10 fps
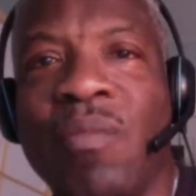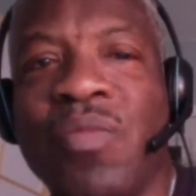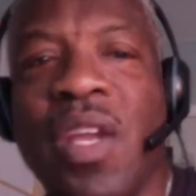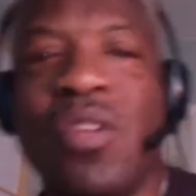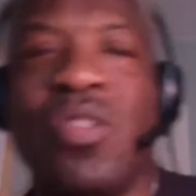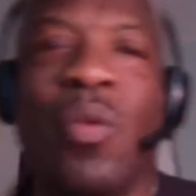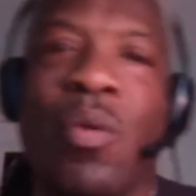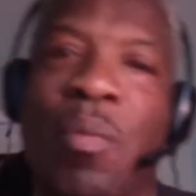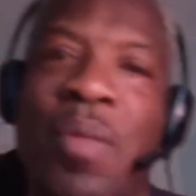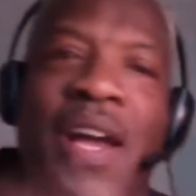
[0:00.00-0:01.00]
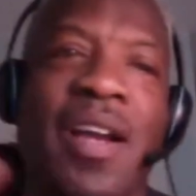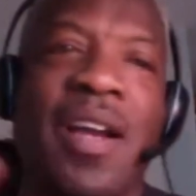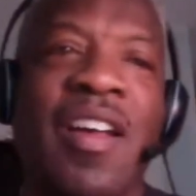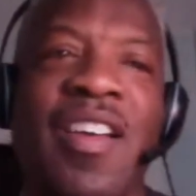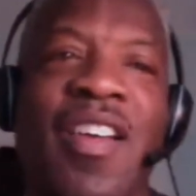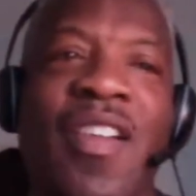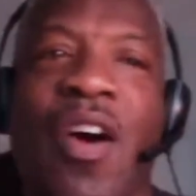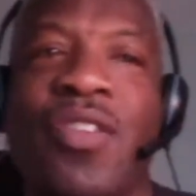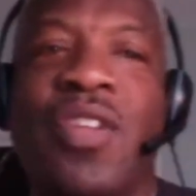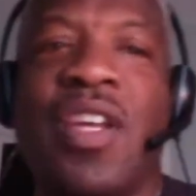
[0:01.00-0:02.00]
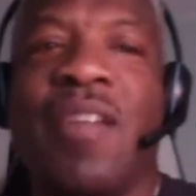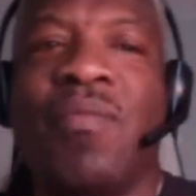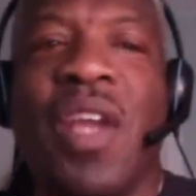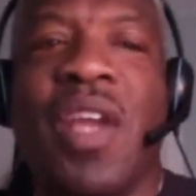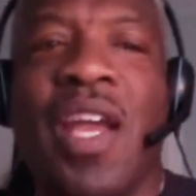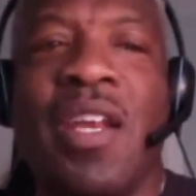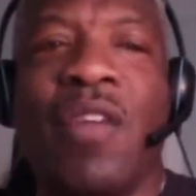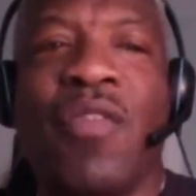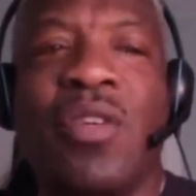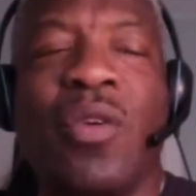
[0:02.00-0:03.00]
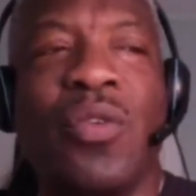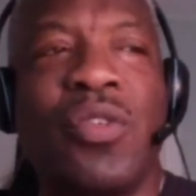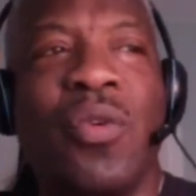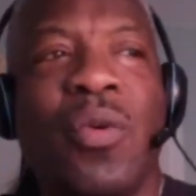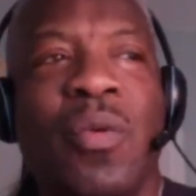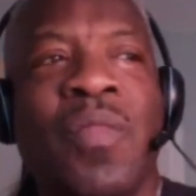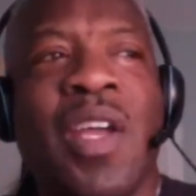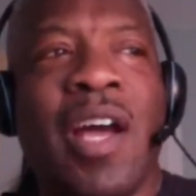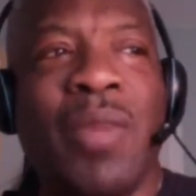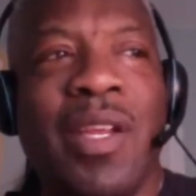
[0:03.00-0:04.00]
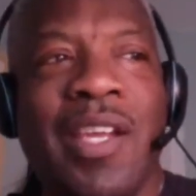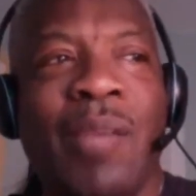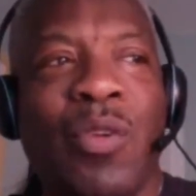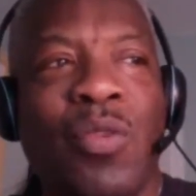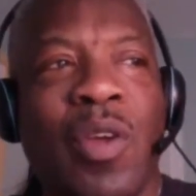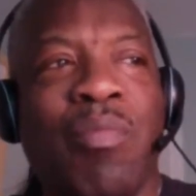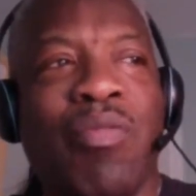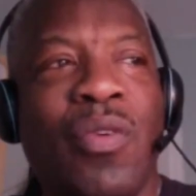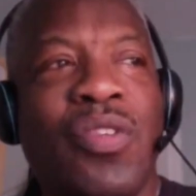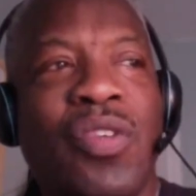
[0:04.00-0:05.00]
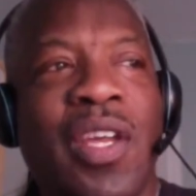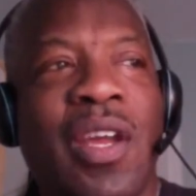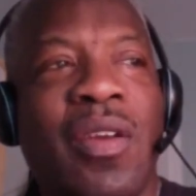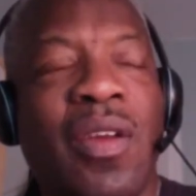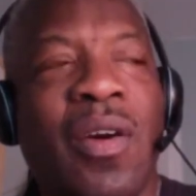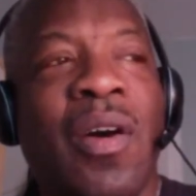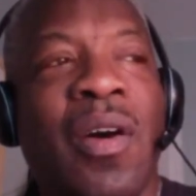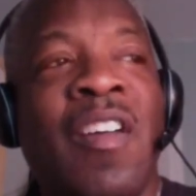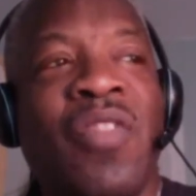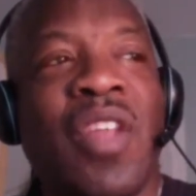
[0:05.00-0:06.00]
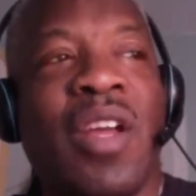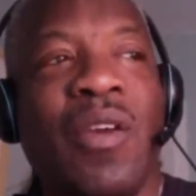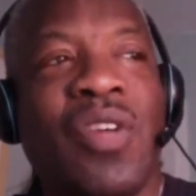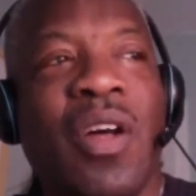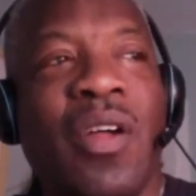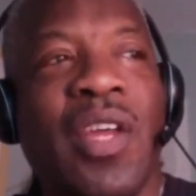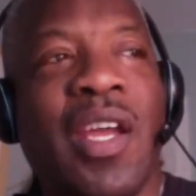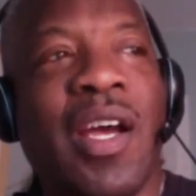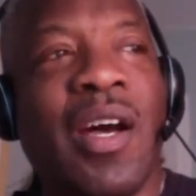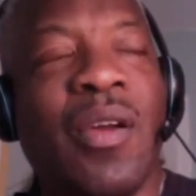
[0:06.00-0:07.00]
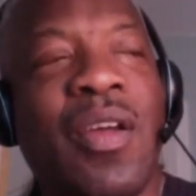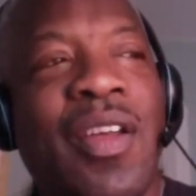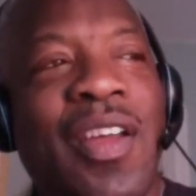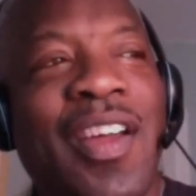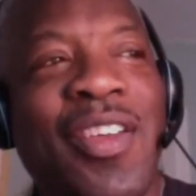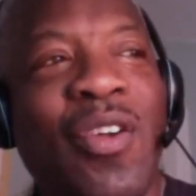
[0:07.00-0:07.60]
And so we were back hunting. And if I told you how many labels we approached to get Love's Holiday out, you